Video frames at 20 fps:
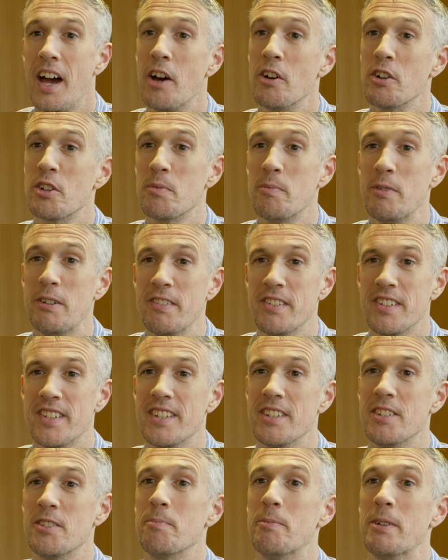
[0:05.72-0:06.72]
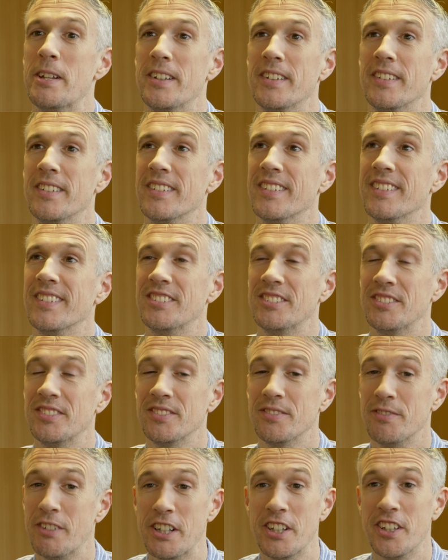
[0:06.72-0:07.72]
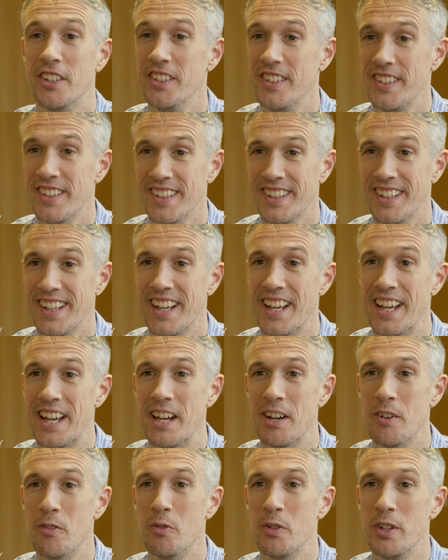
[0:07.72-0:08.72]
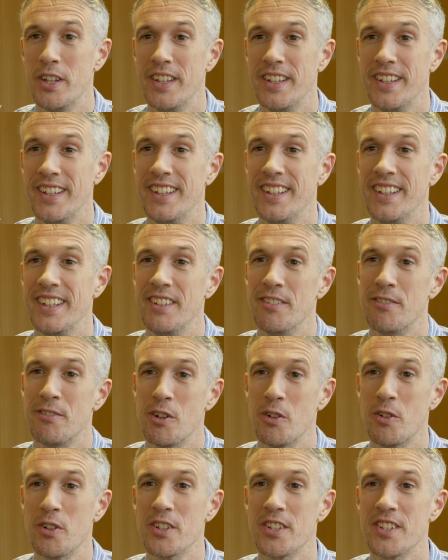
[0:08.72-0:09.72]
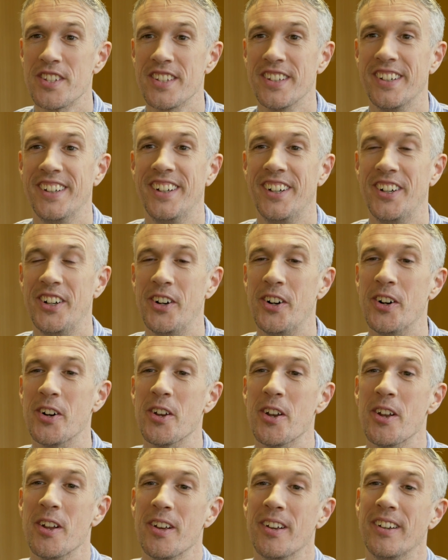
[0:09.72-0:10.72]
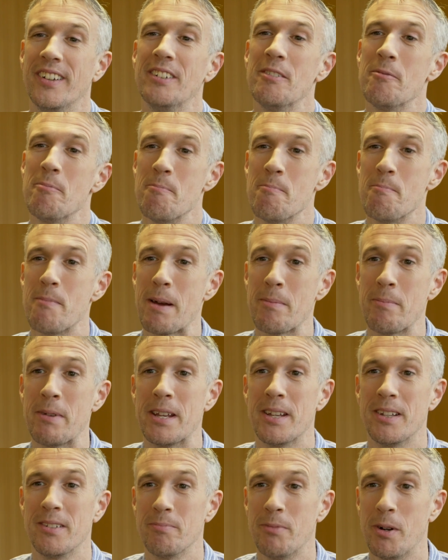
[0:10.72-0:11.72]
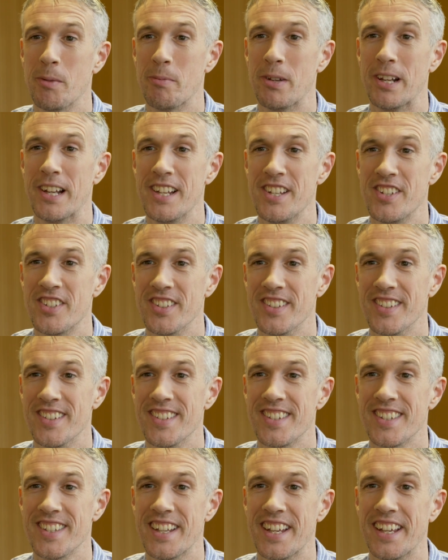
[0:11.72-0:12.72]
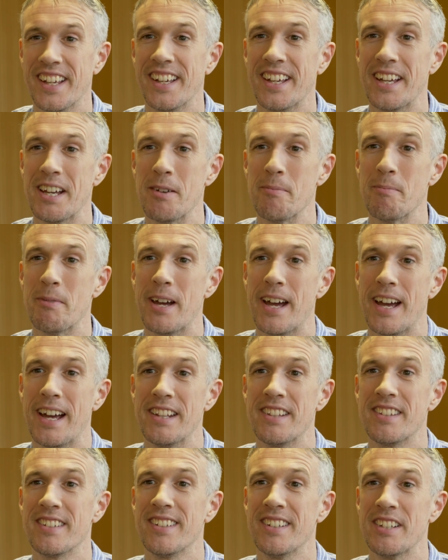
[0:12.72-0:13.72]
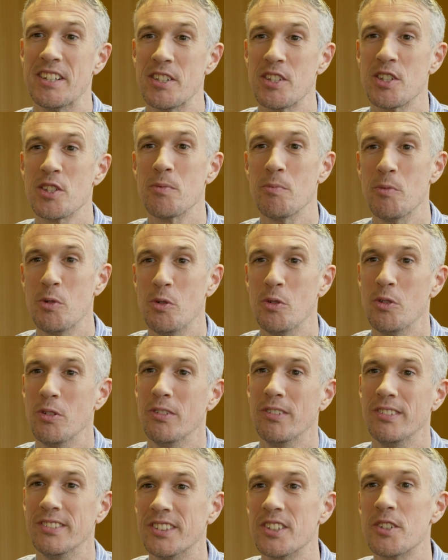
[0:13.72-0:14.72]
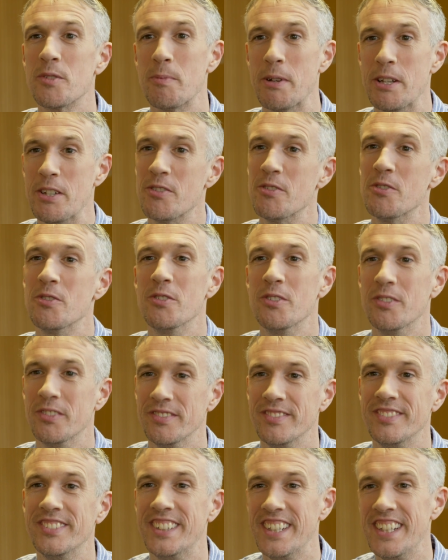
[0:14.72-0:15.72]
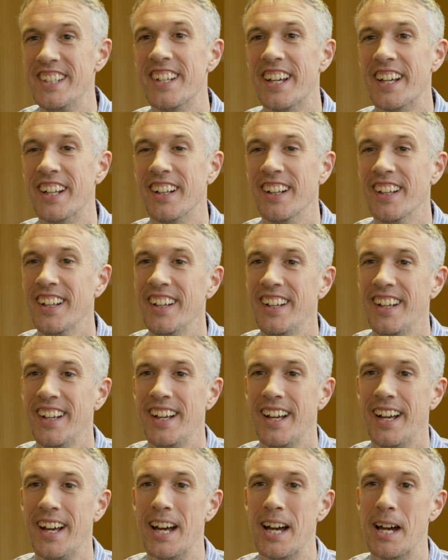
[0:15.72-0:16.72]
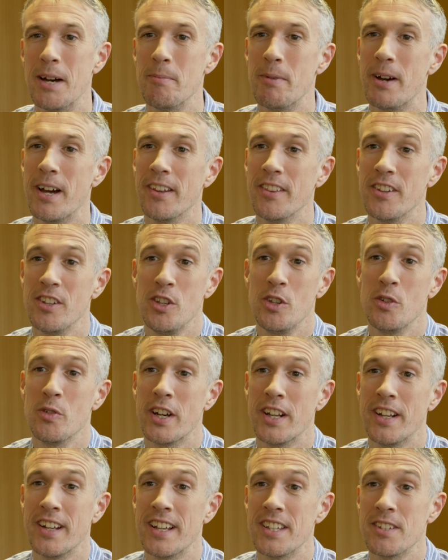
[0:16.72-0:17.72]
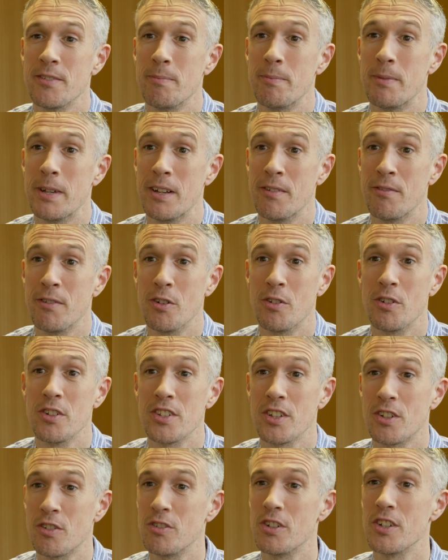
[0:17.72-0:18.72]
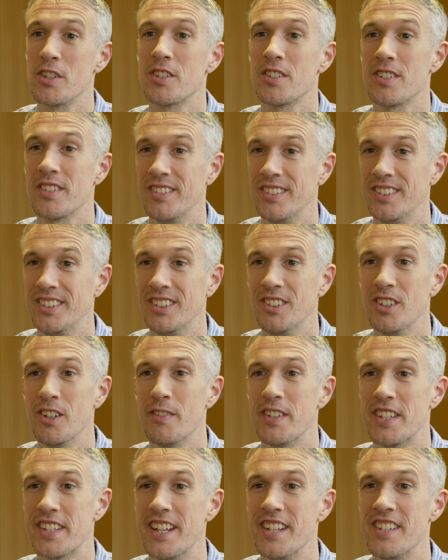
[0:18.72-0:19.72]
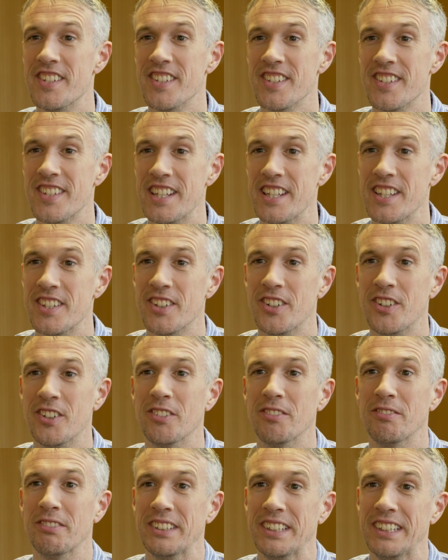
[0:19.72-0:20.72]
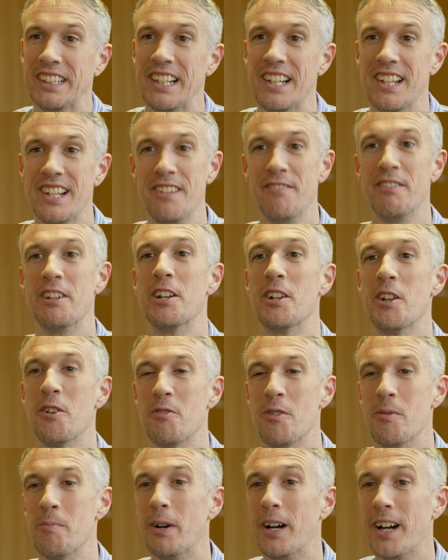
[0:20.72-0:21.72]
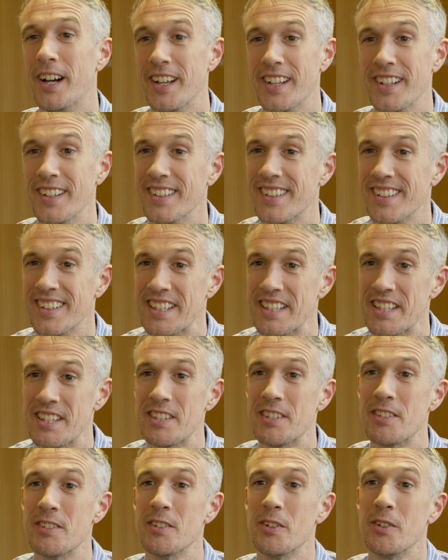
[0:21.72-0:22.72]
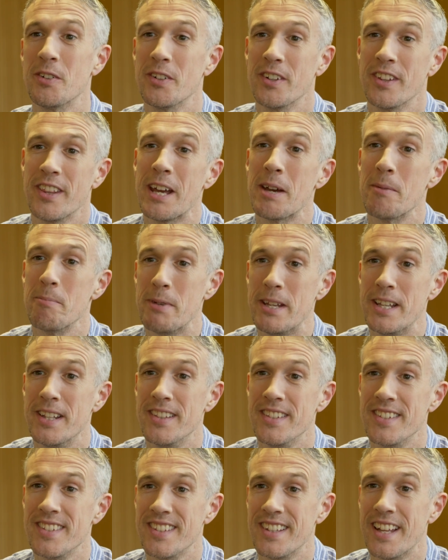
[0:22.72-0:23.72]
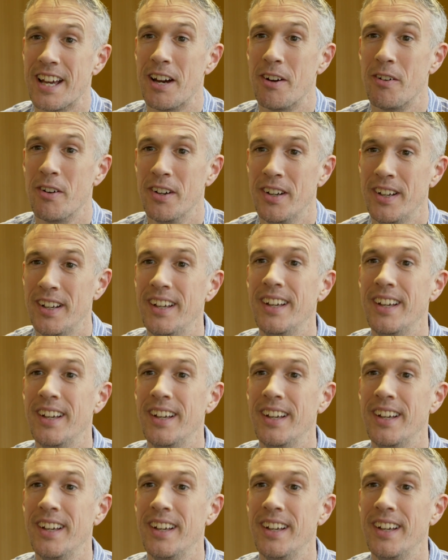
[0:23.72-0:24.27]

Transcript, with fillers: Our experience has been very good. Uh, we focus on mapping populations um, at small spatial detail. Um, and the UN has a big focus across all of its agencies on leaving no one behind. So, and that means now